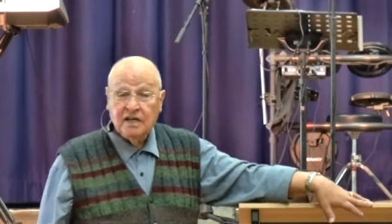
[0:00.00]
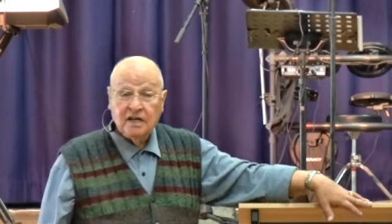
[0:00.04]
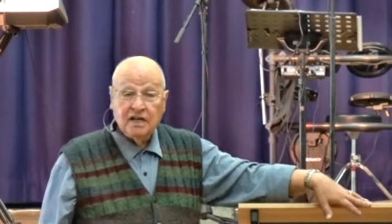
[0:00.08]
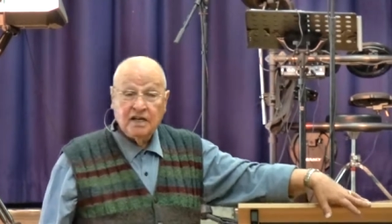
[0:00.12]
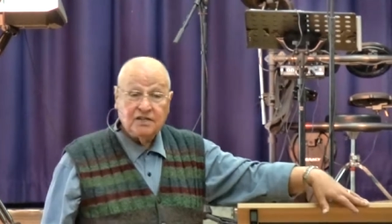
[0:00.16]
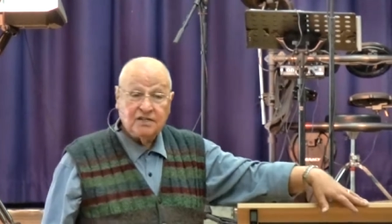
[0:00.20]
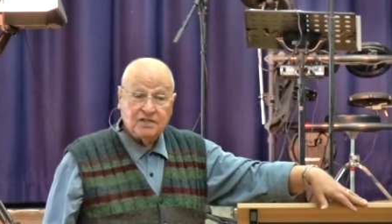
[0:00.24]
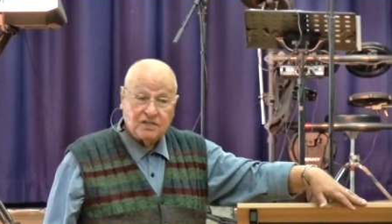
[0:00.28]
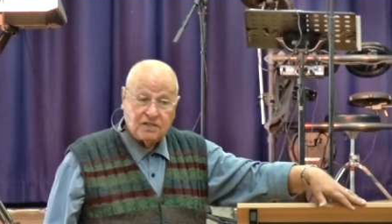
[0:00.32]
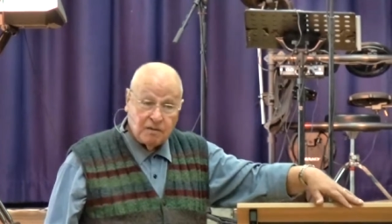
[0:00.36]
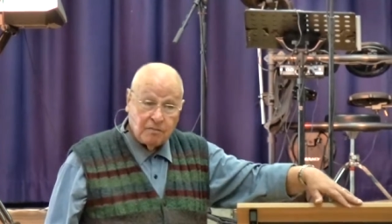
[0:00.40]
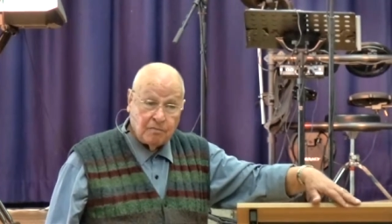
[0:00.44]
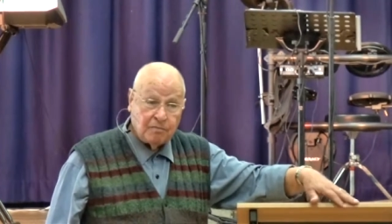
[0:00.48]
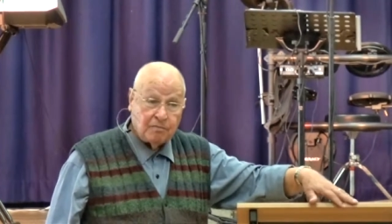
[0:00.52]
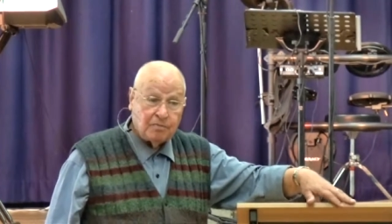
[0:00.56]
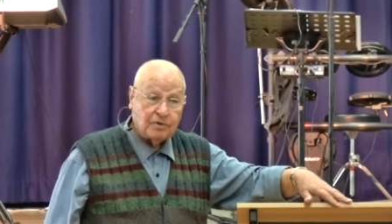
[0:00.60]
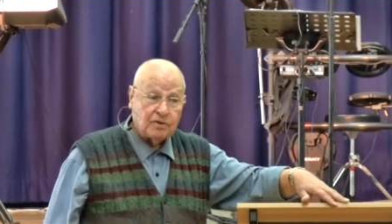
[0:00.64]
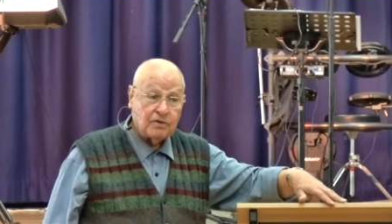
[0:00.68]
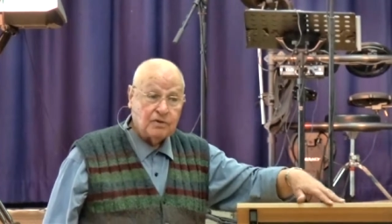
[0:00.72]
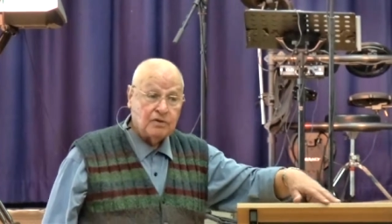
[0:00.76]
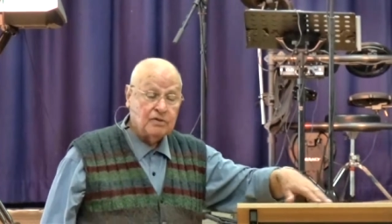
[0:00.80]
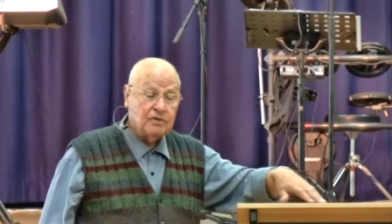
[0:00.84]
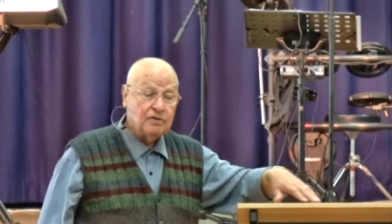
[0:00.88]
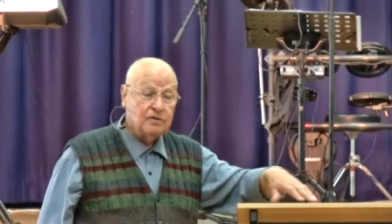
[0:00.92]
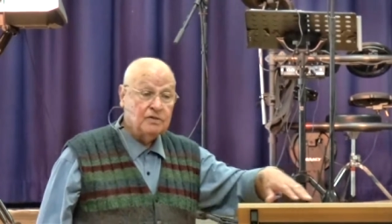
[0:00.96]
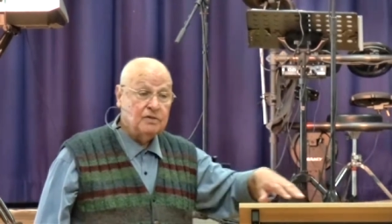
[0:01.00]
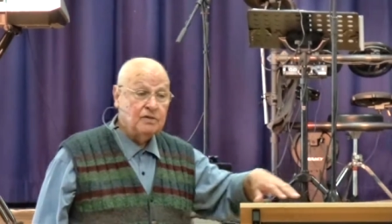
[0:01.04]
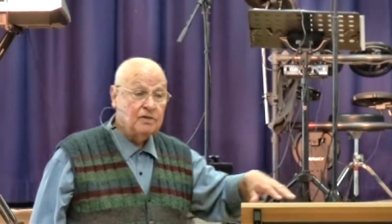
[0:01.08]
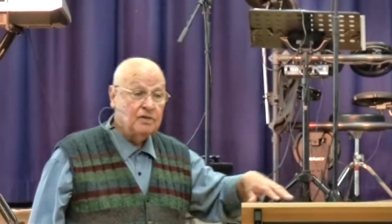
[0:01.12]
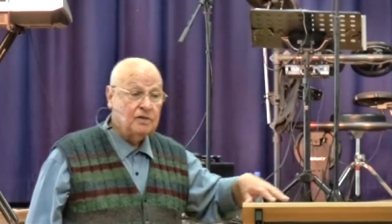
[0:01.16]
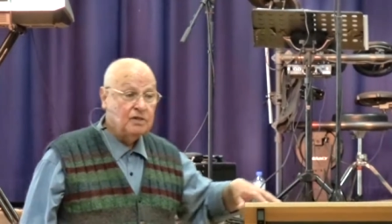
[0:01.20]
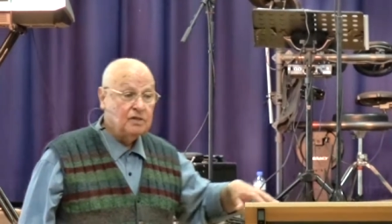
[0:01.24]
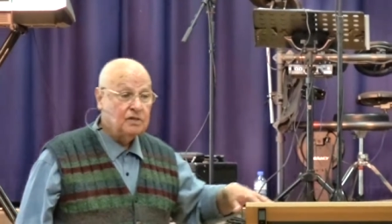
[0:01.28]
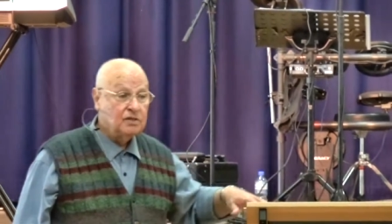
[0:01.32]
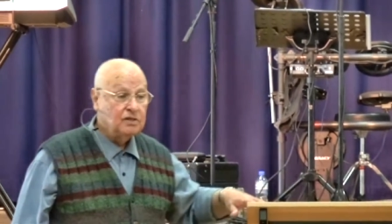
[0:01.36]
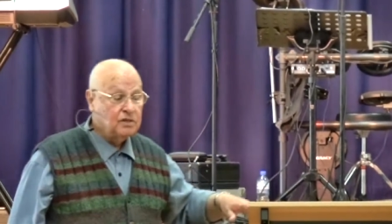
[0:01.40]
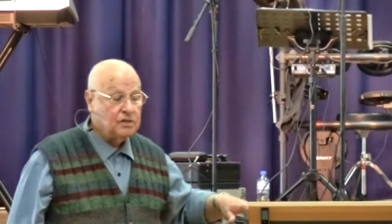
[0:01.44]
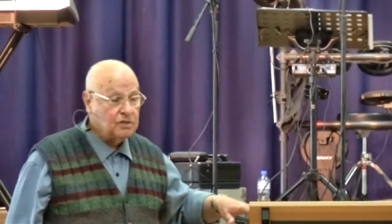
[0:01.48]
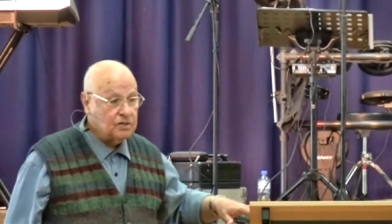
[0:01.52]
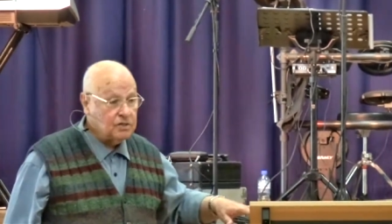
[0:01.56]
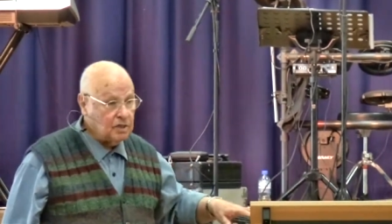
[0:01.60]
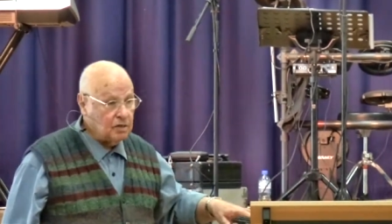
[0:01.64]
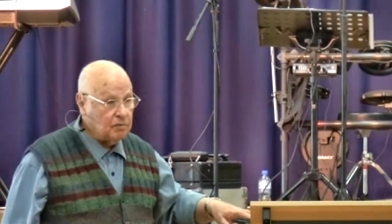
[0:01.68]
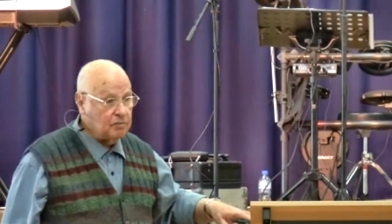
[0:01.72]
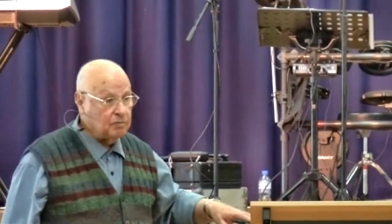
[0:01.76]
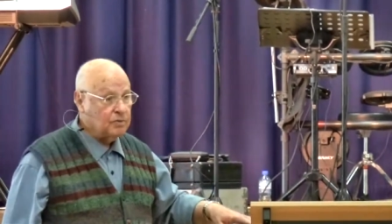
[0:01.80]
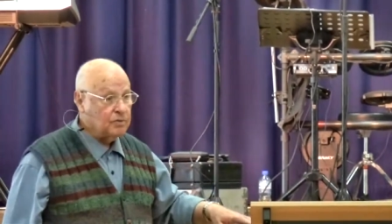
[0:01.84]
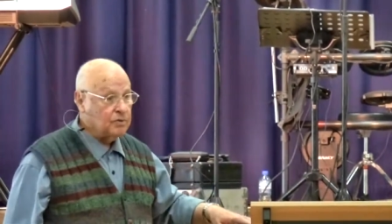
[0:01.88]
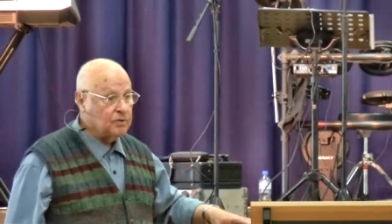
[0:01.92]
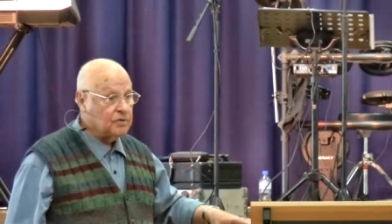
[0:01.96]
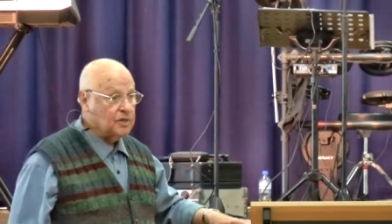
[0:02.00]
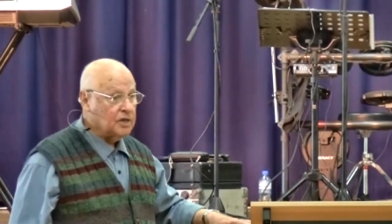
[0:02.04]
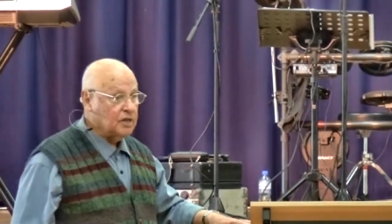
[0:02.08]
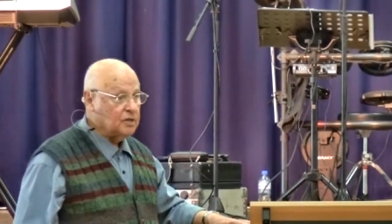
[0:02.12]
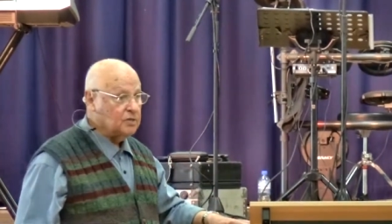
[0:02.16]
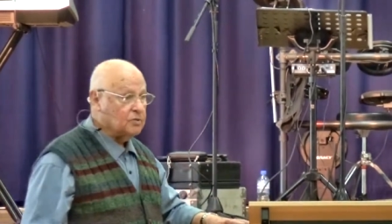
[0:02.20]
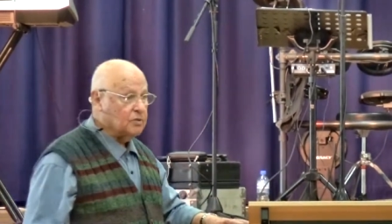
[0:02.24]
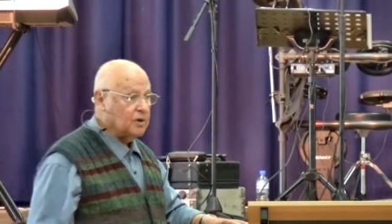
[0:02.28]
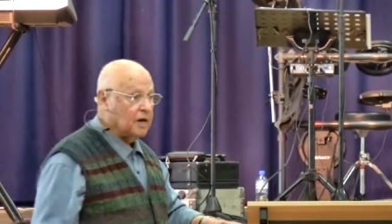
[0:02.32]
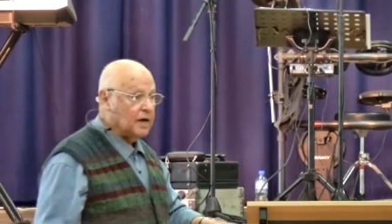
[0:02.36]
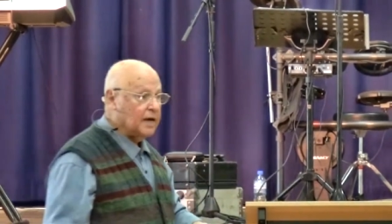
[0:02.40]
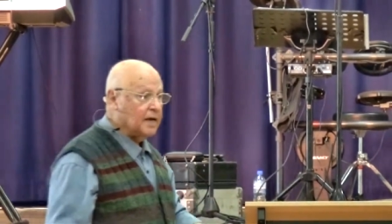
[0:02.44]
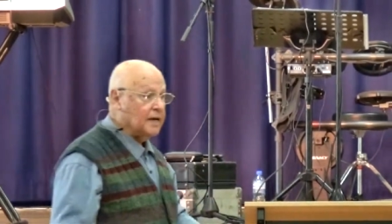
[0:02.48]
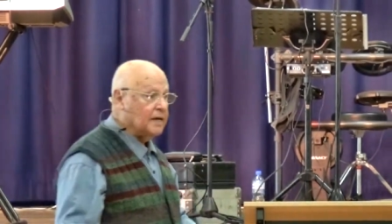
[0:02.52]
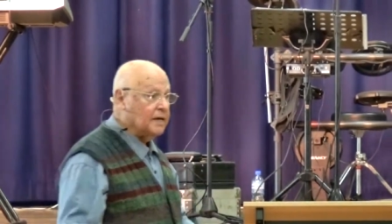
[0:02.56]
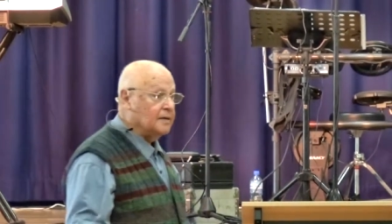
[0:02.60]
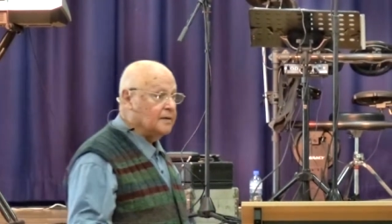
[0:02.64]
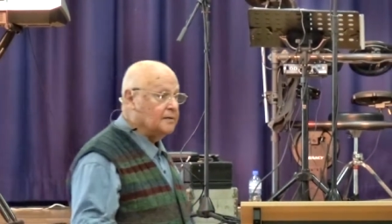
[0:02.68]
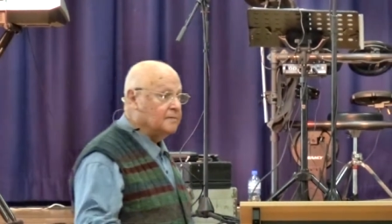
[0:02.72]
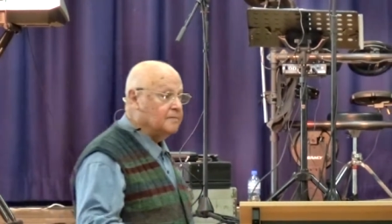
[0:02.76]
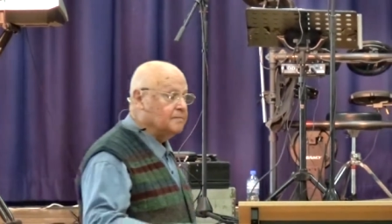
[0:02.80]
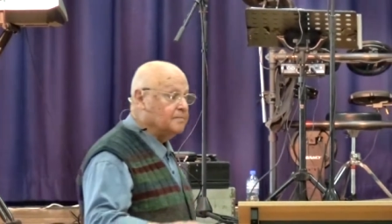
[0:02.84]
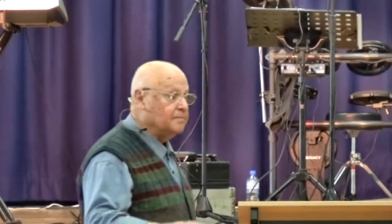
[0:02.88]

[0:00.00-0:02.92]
It's simple. Simple that way.